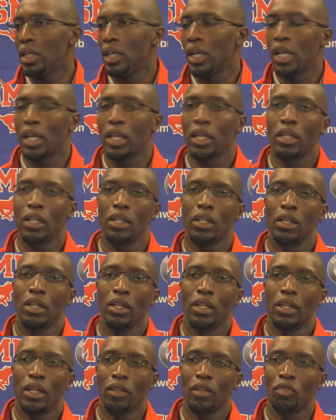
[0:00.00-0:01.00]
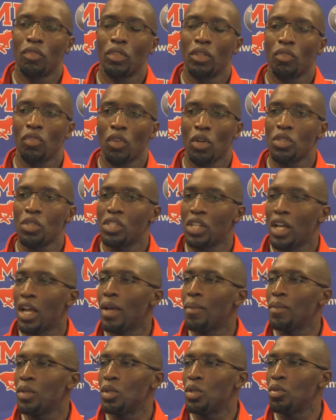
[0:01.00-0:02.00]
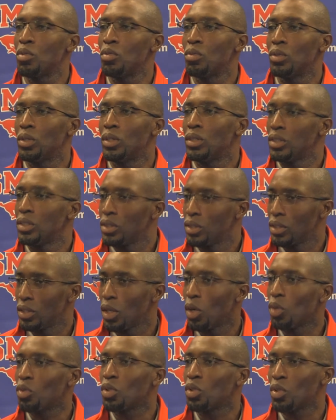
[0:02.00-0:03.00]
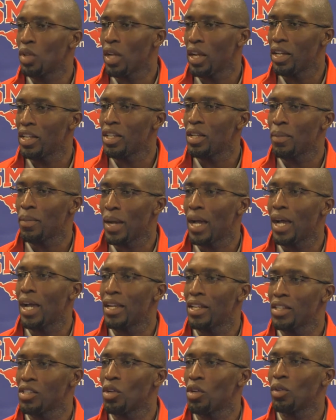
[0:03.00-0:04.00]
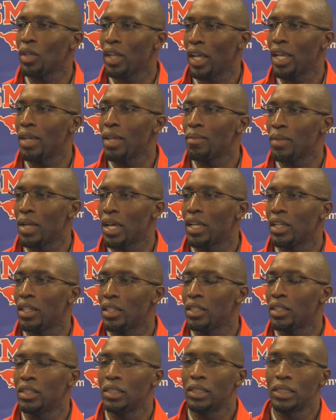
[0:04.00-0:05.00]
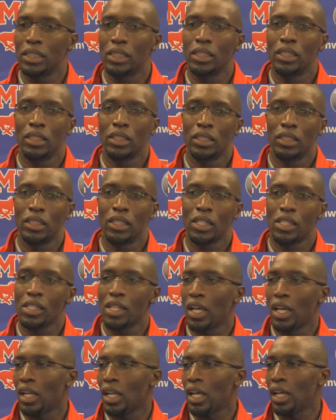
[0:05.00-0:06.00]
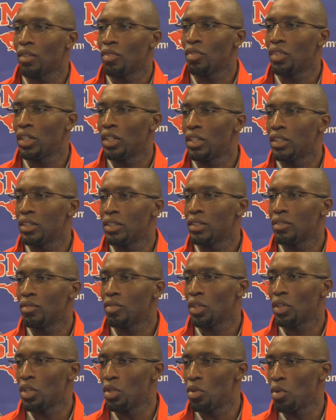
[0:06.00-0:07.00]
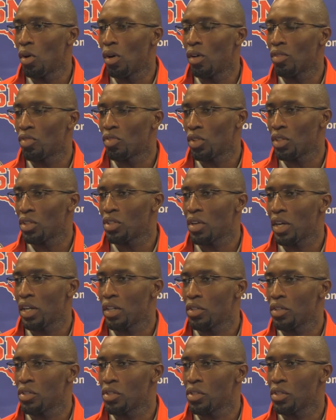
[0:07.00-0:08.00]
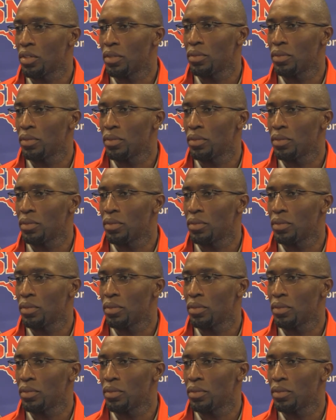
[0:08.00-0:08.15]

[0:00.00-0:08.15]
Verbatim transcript: And if the first time you go through that in your mind is on game day, it's not a lot of fun for you or for the trainers